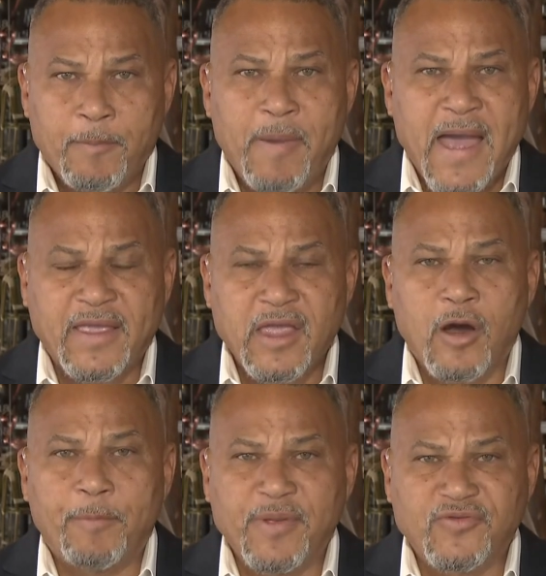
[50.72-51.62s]
backing
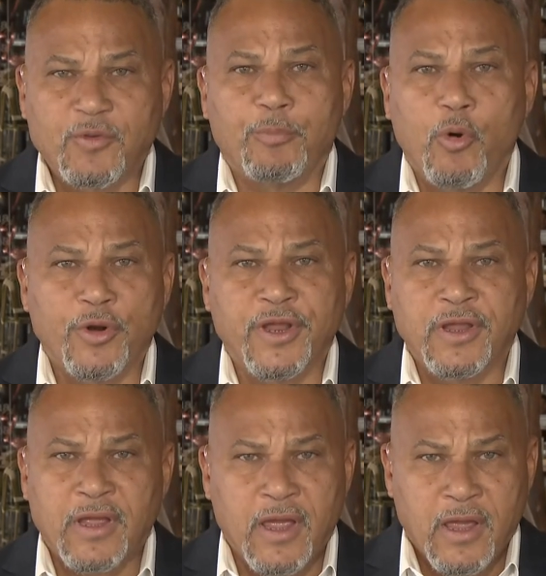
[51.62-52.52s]
up and
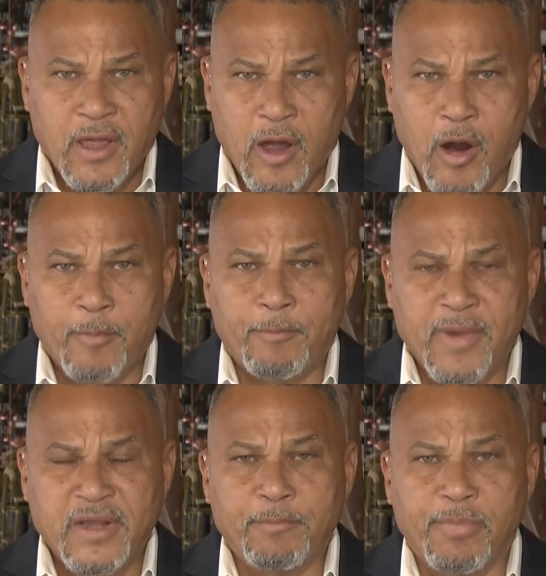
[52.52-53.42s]
supporting our
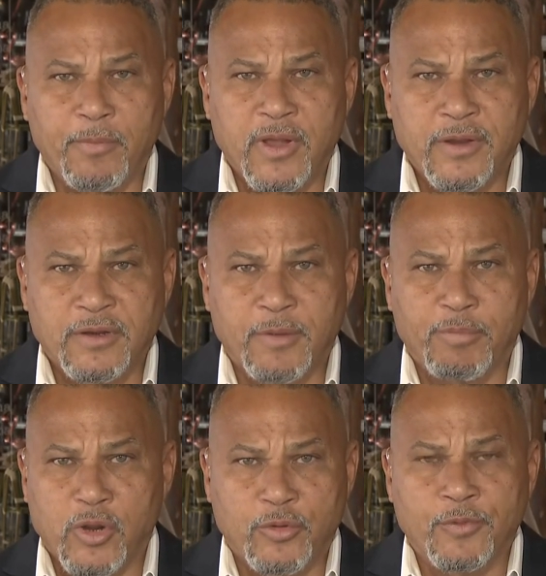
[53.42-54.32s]
men and
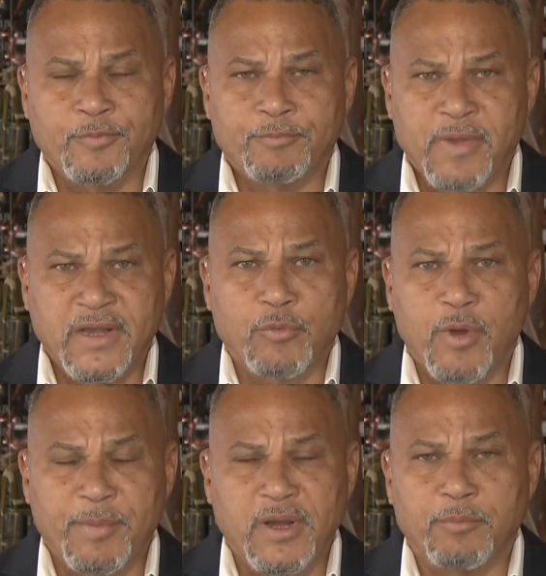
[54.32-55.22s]

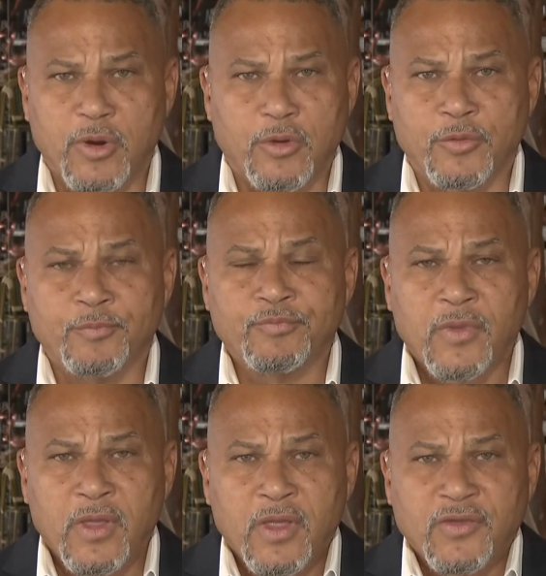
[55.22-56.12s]
women in blue.
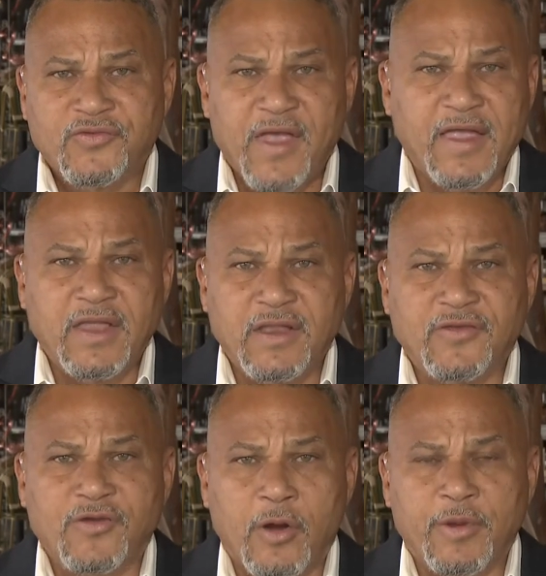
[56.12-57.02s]
Second
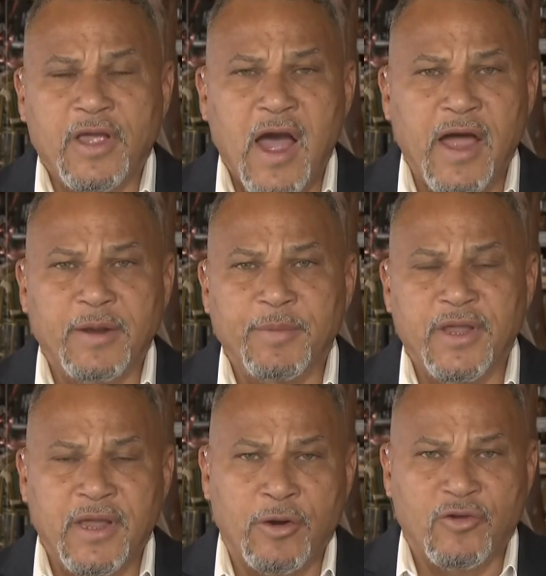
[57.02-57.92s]
is our
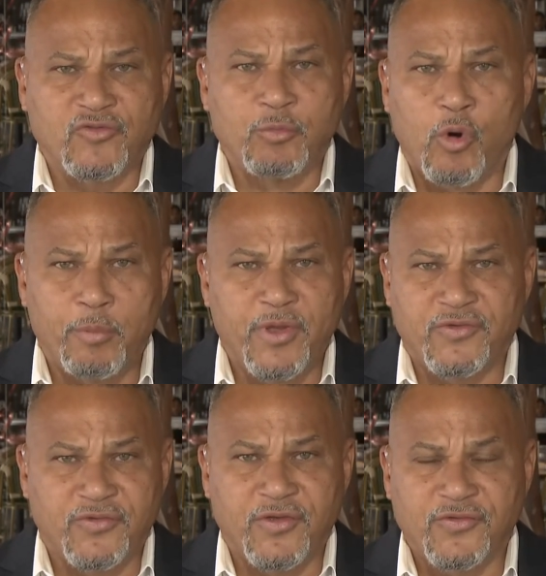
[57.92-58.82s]
economy and our small
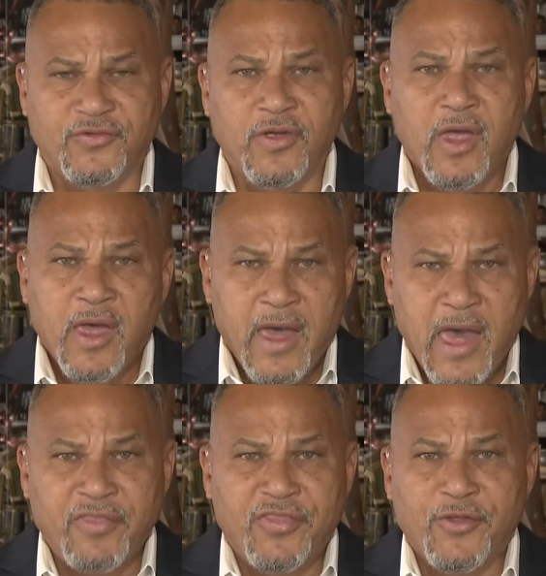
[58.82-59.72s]
business.
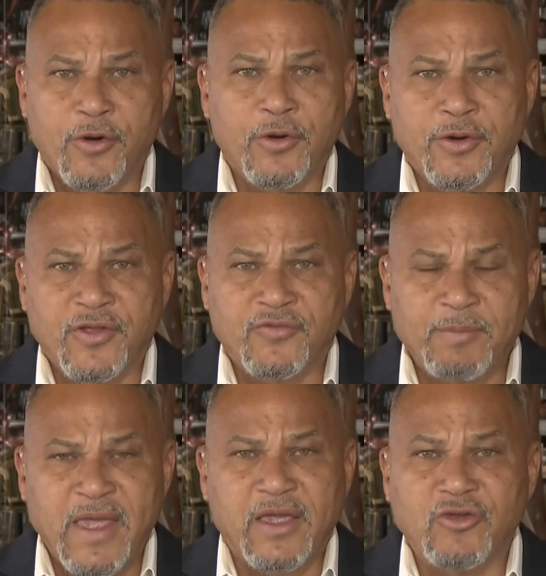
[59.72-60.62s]
And third is
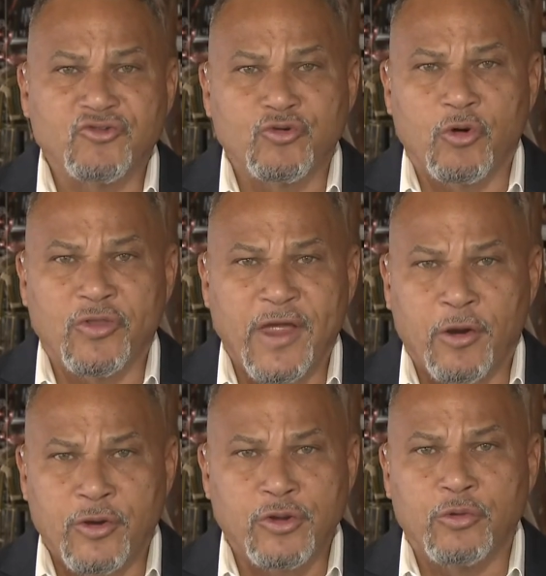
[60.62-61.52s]
making sure that
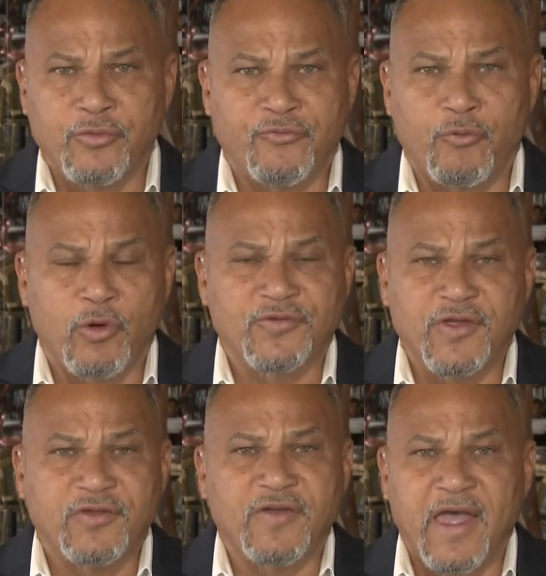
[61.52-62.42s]
our youth,
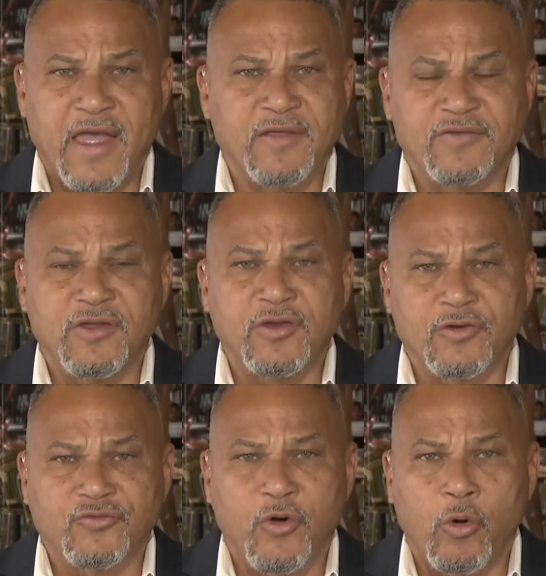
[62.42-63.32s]
14 to 18
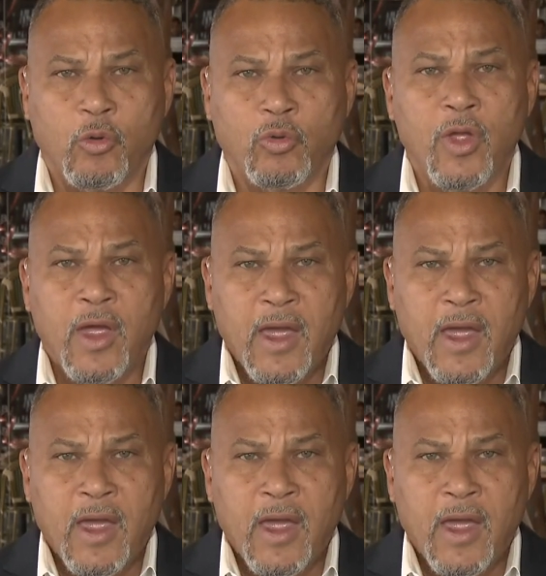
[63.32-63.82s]
years old,